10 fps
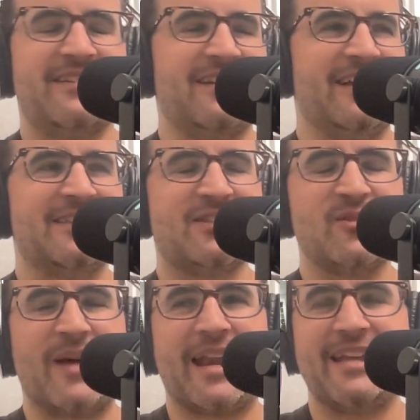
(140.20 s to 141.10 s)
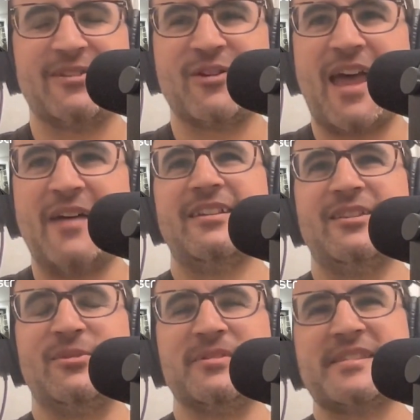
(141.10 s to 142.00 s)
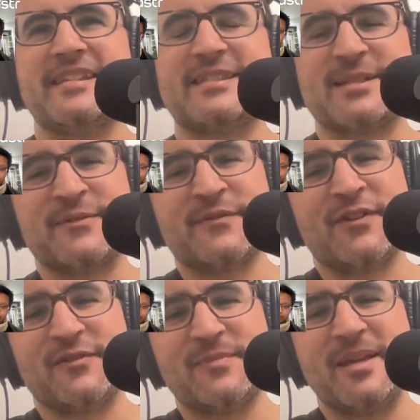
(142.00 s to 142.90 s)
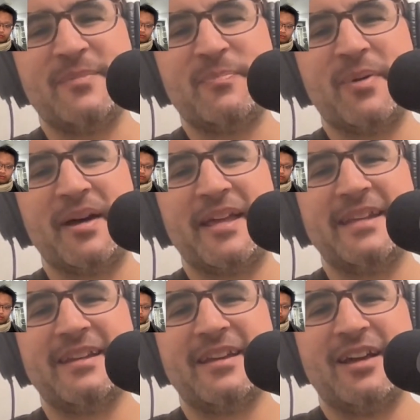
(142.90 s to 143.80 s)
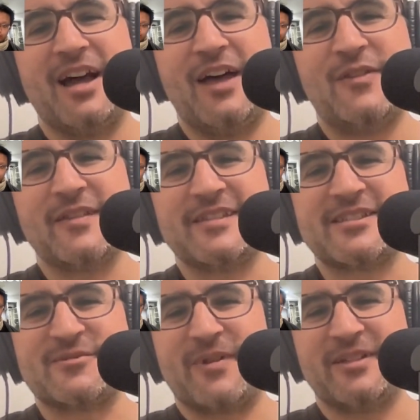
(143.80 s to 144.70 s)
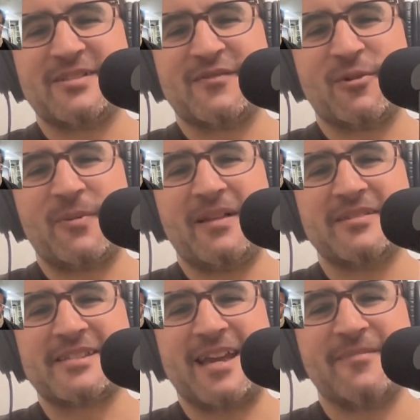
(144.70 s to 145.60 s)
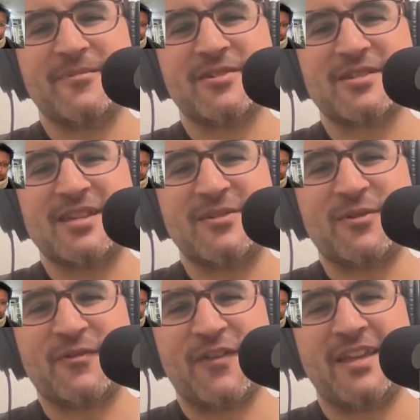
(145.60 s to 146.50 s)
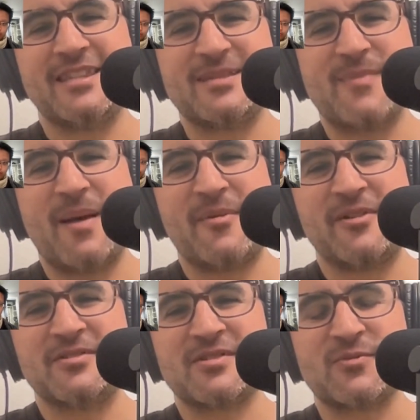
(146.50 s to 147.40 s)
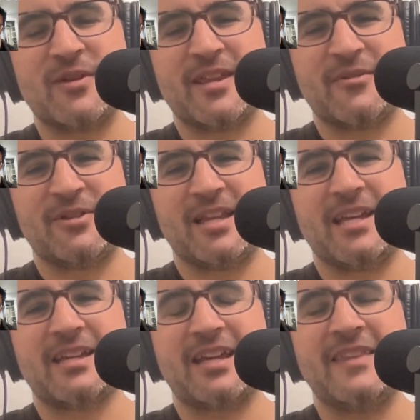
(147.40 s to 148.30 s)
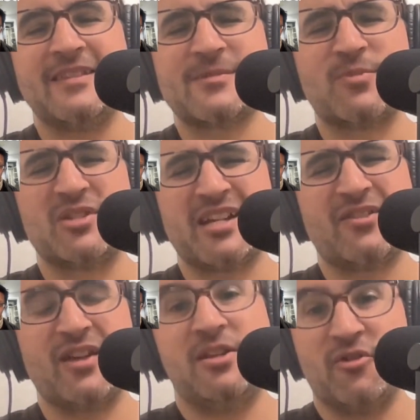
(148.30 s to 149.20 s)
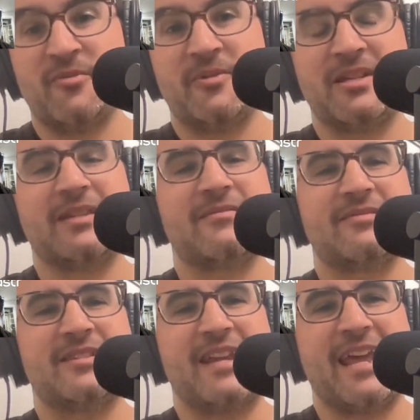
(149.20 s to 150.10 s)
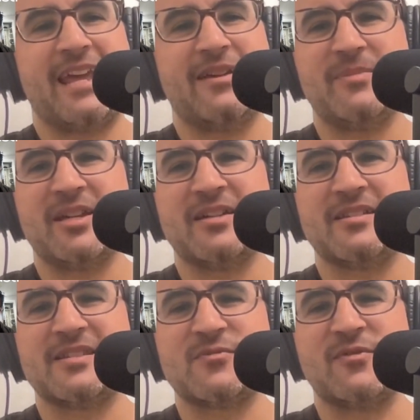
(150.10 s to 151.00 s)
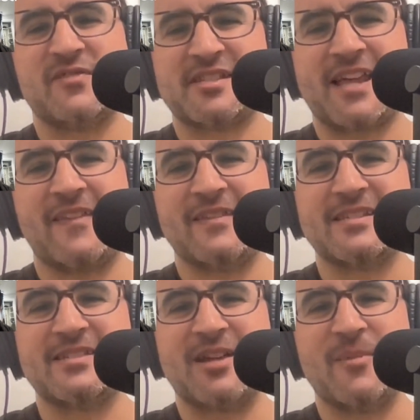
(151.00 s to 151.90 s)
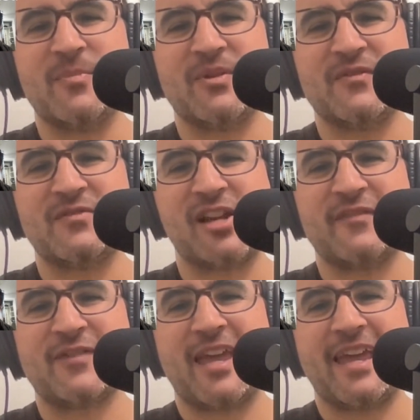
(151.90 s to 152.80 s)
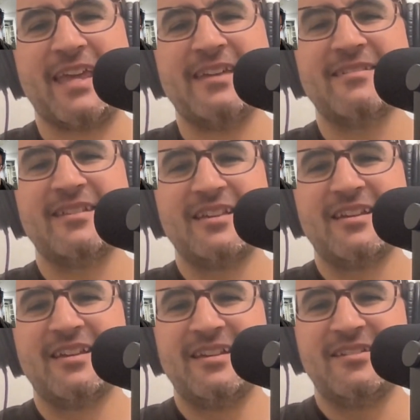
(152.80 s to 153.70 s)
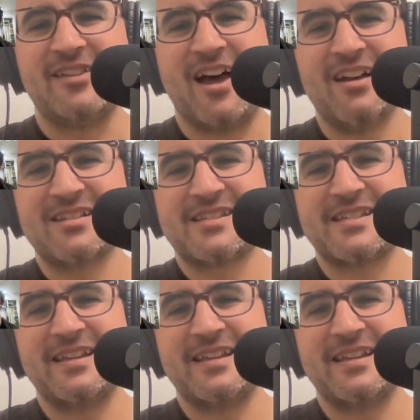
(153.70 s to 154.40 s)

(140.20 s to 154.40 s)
it's too bad I don't have the receipts in front of me, but I think this is relatively well established that you can find these memos where they were like, and this particularly notably today because we've just had this dump of JFK docs,